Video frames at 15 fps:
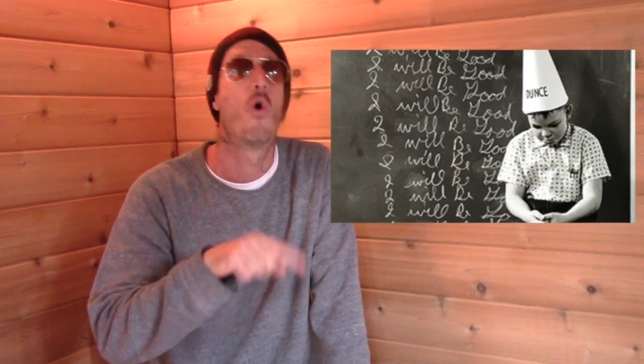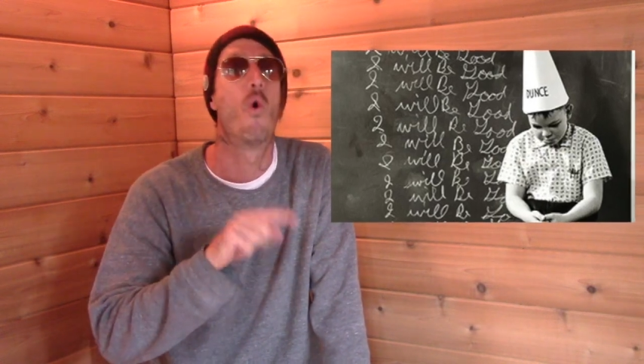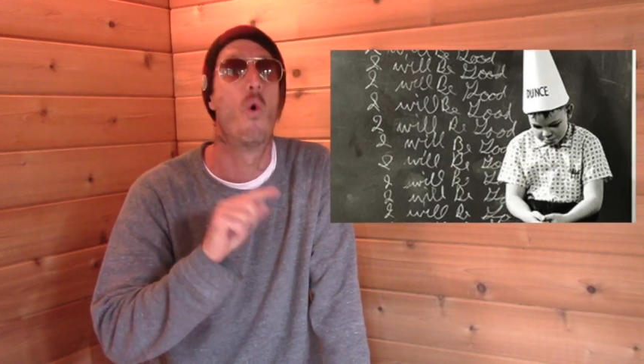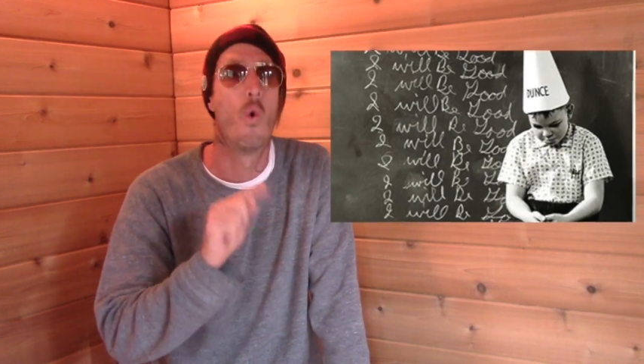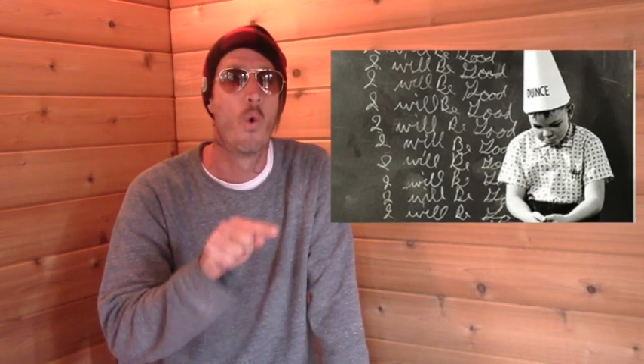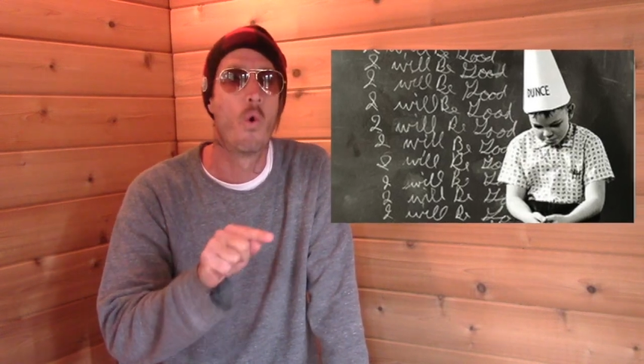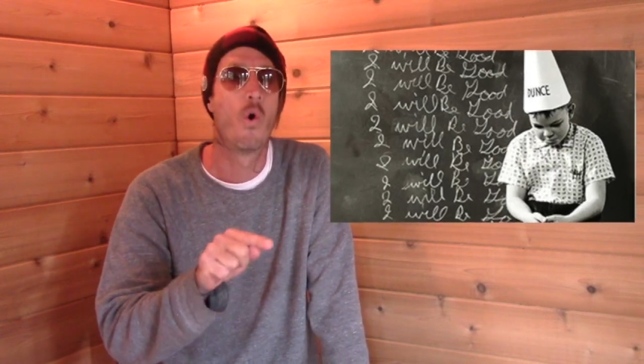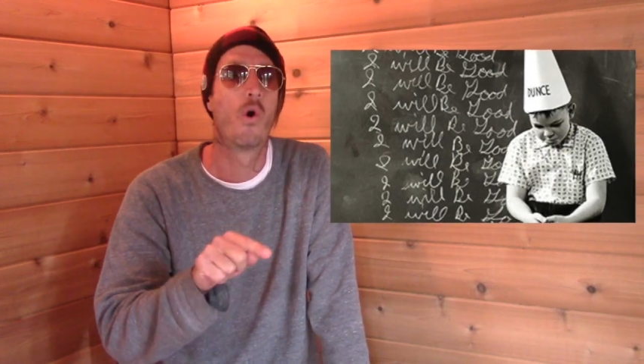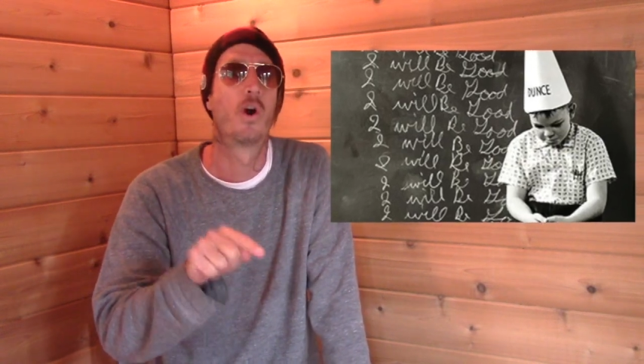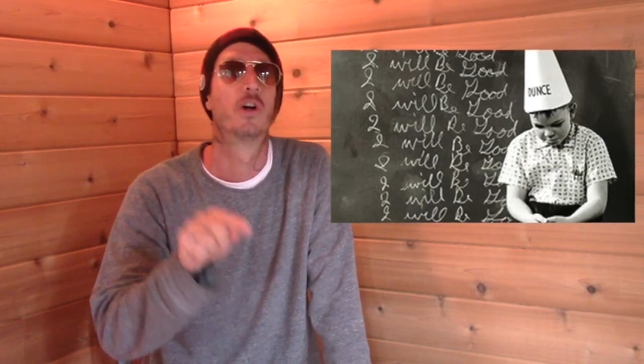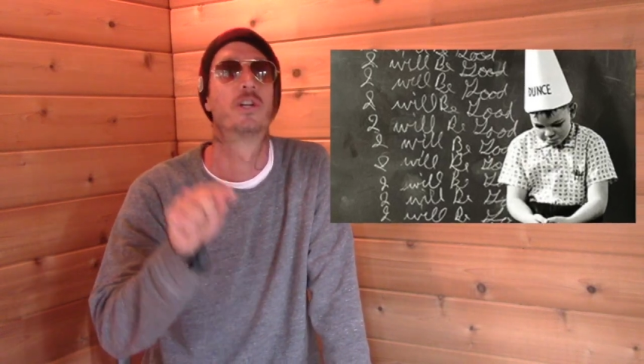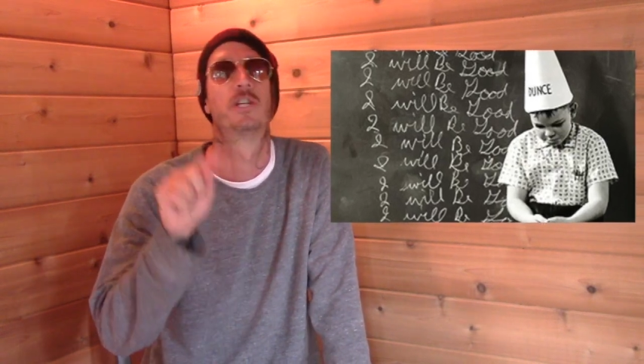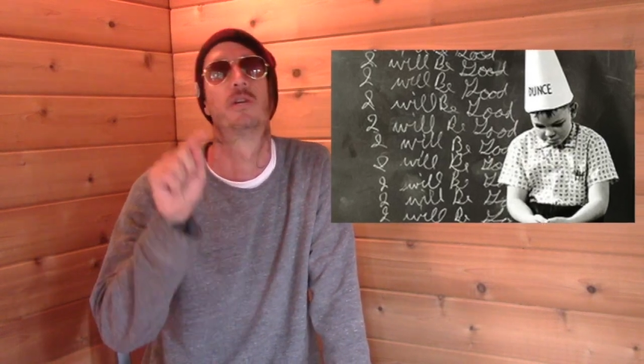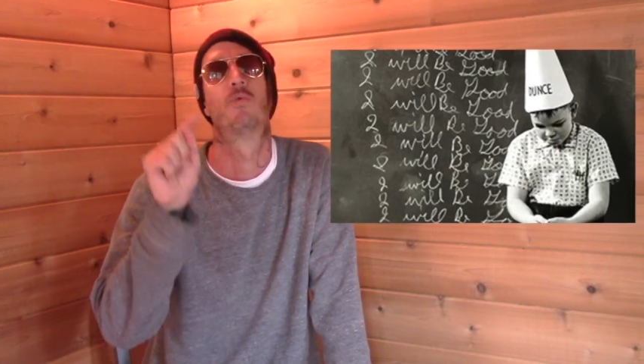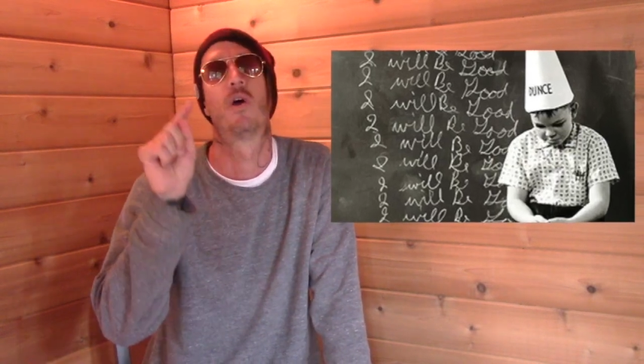or
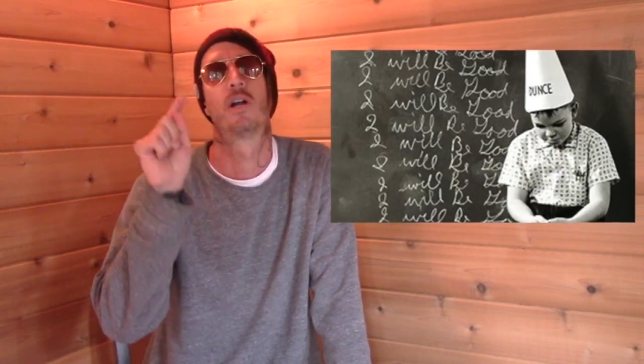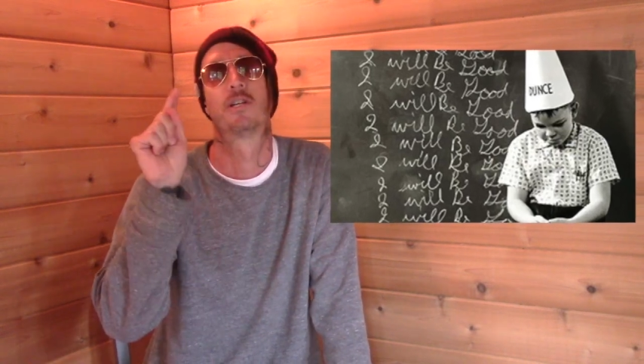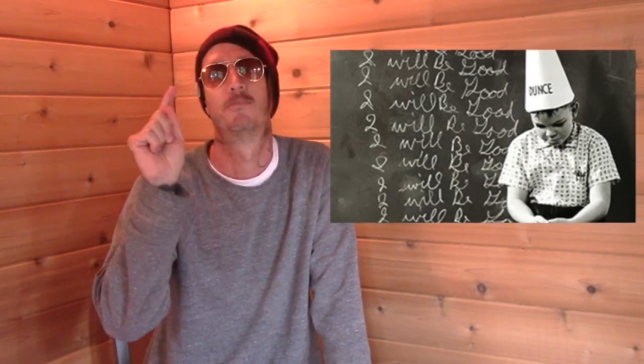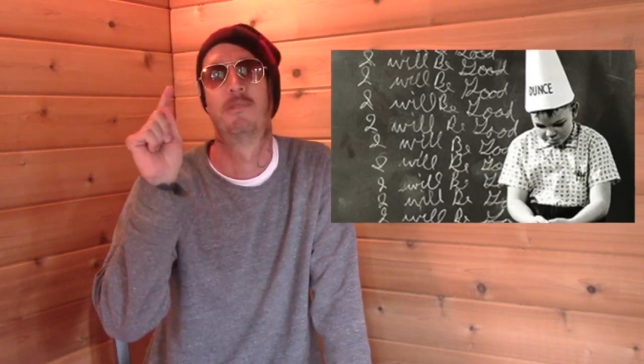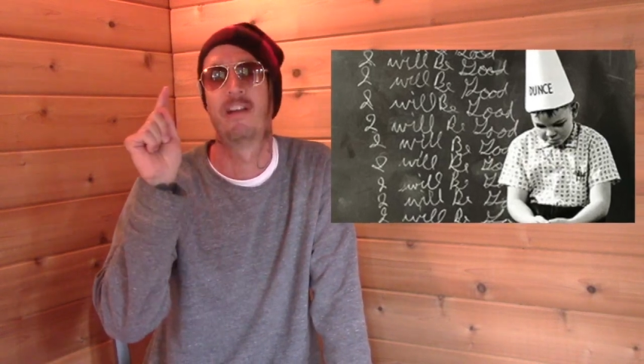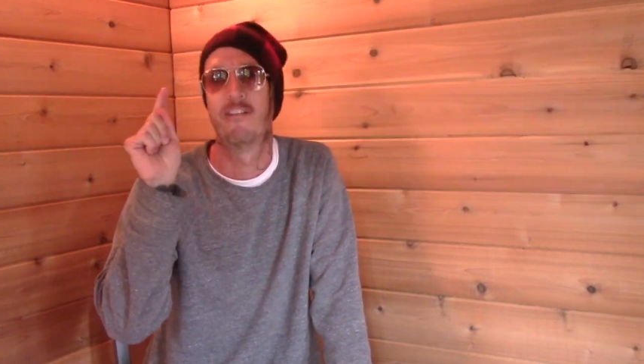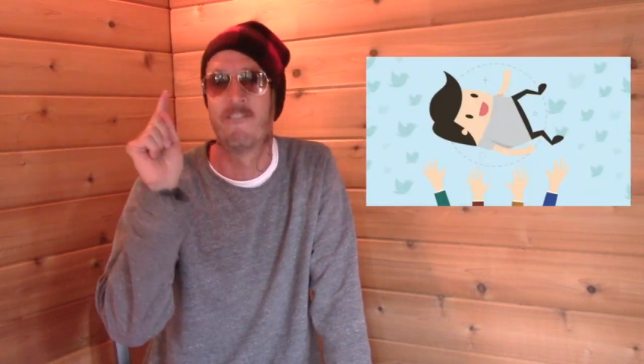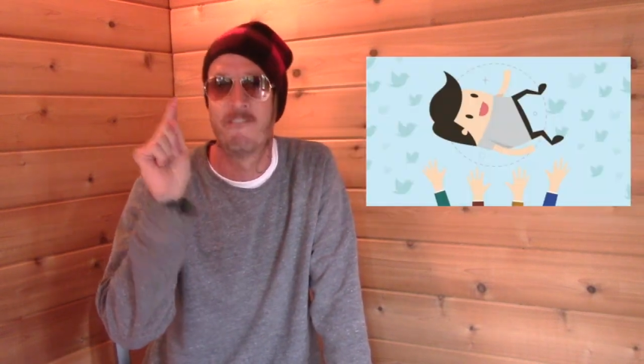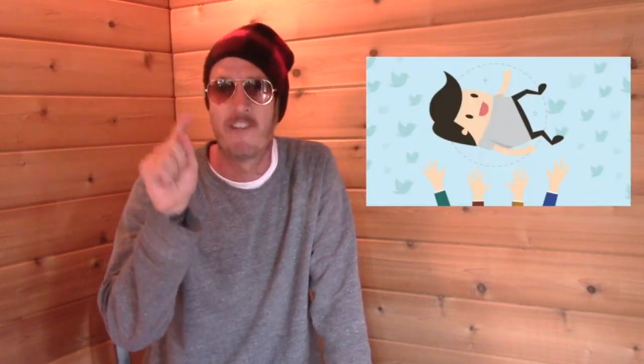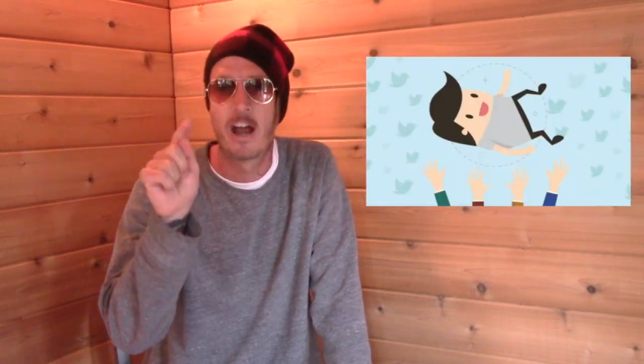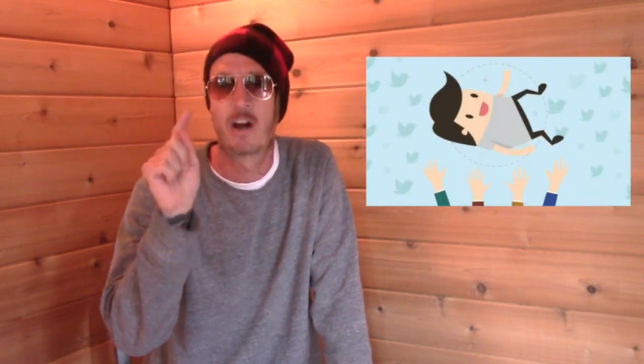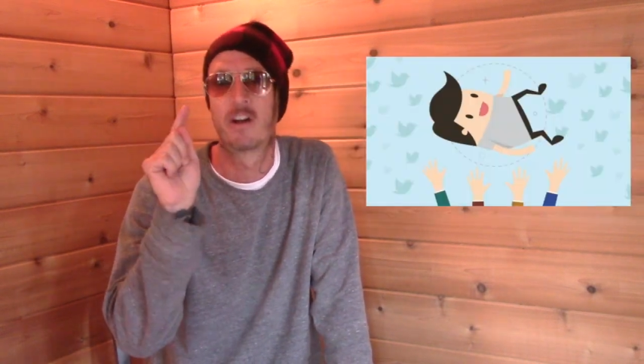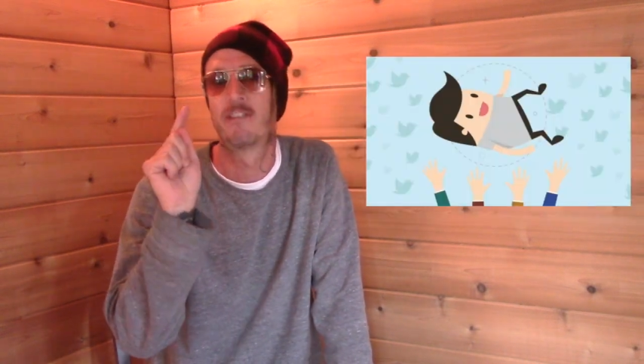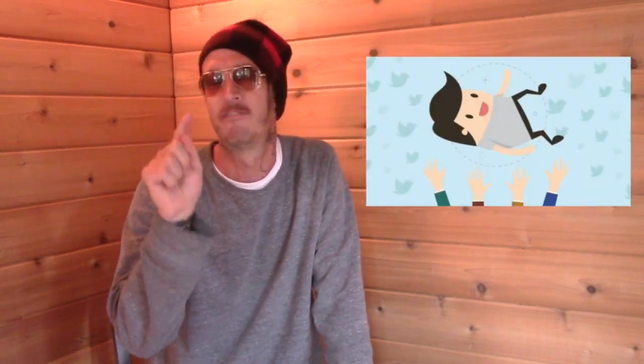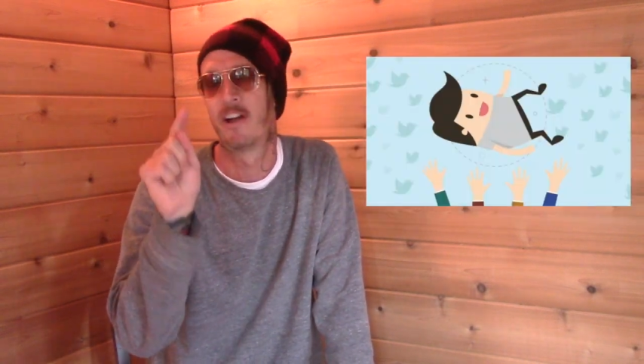do you want to be
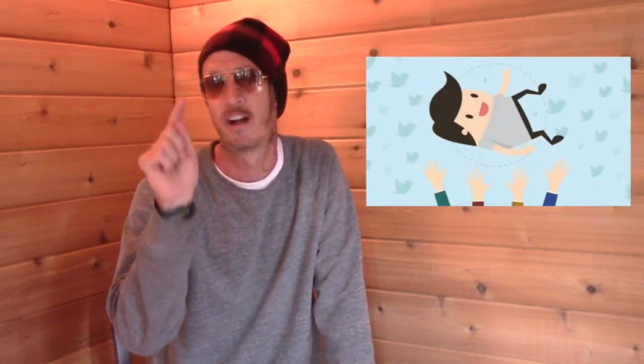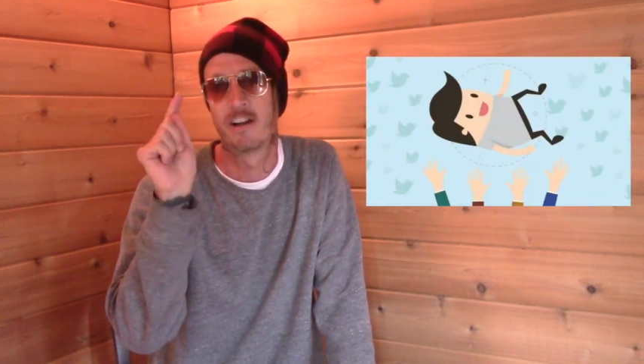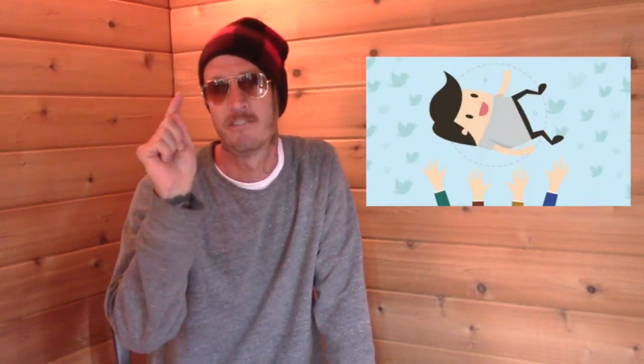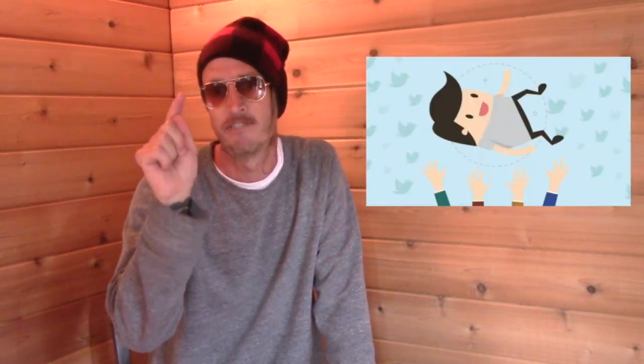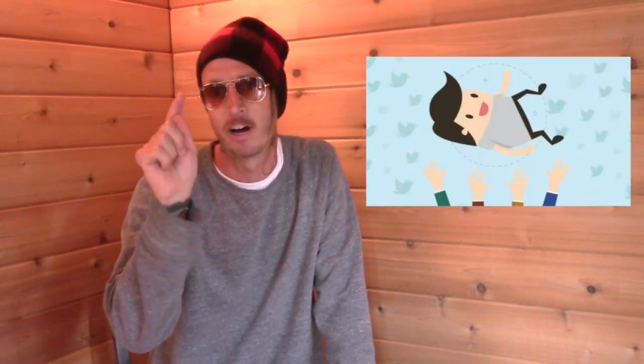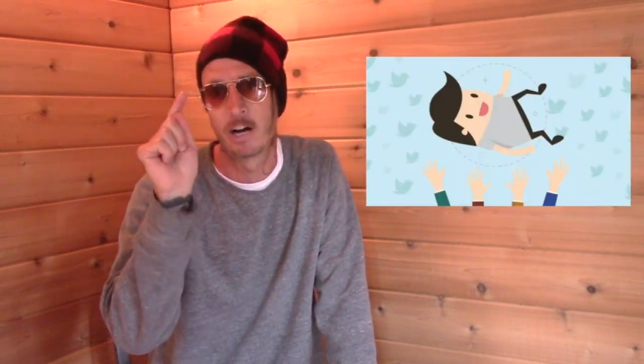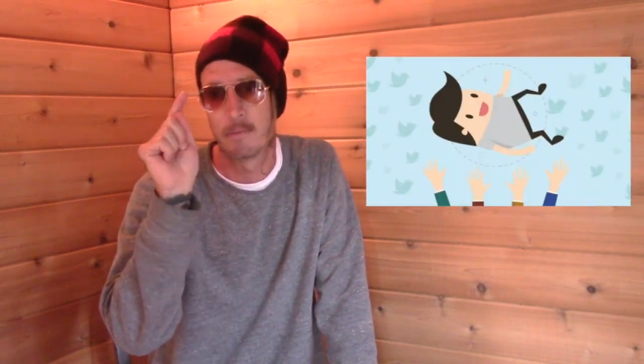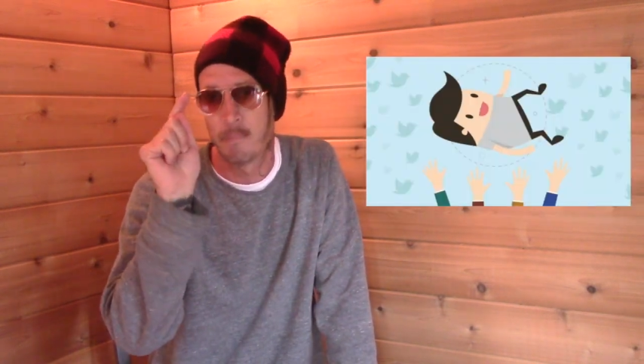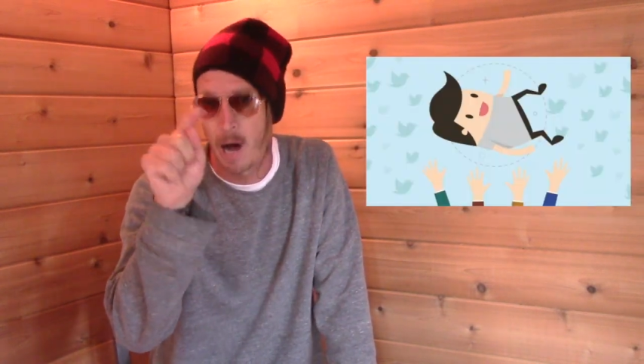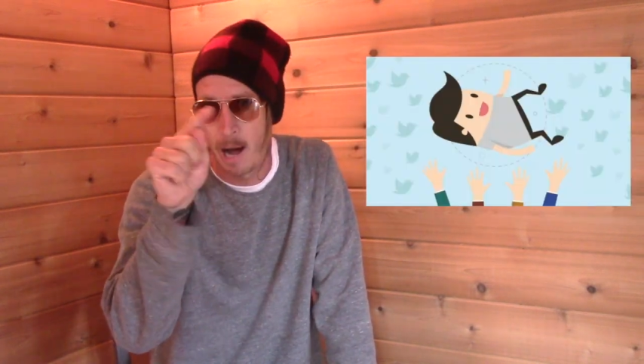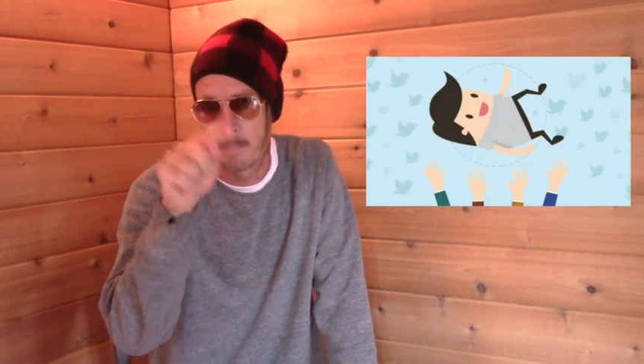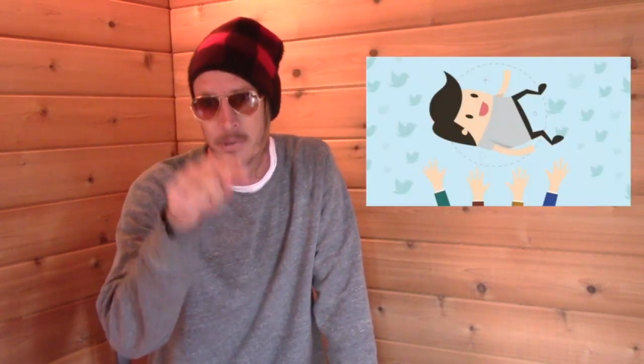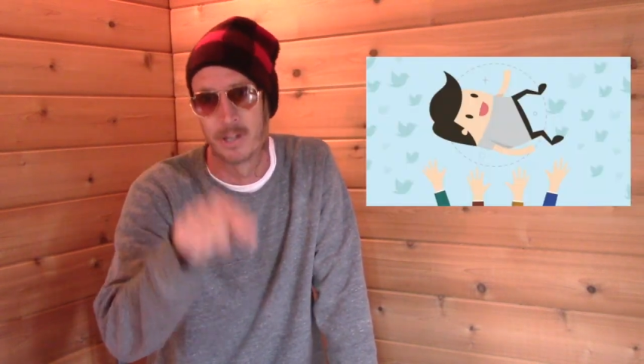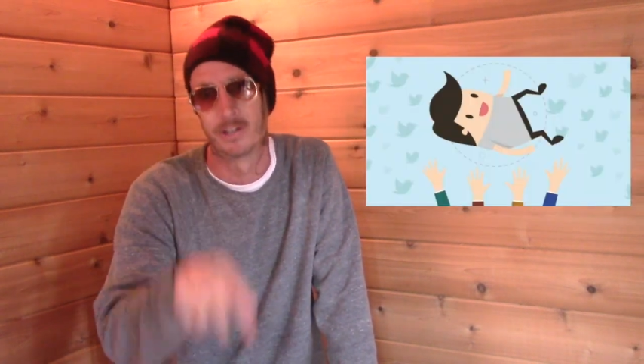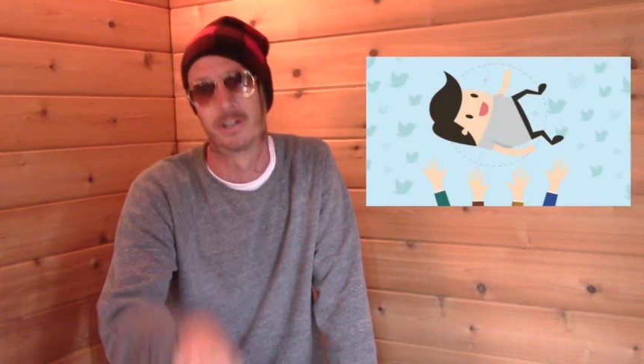very, very, very
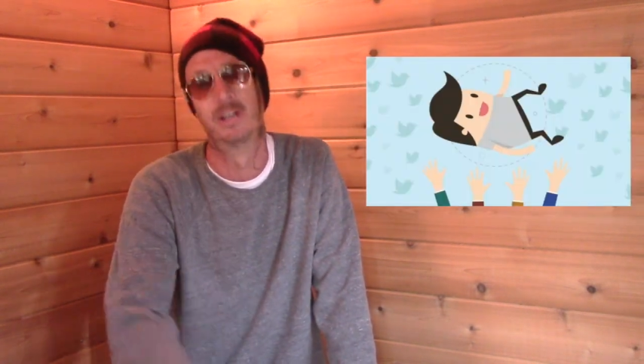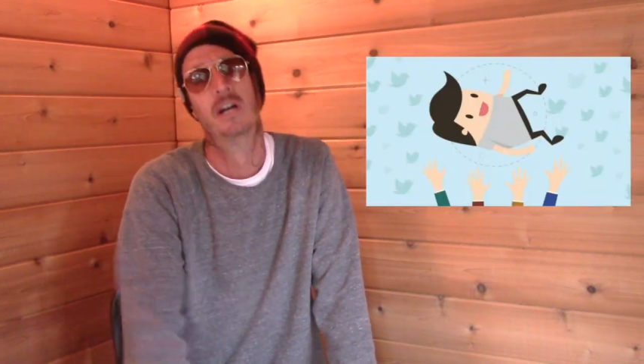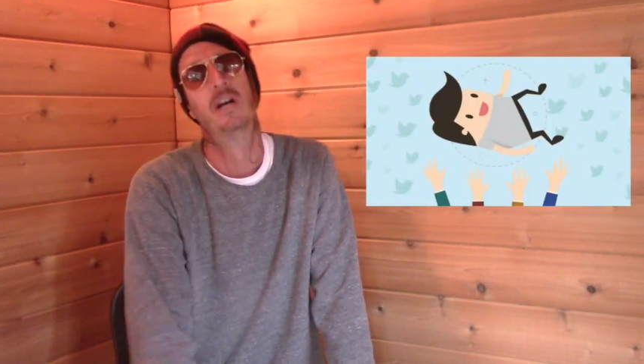popular?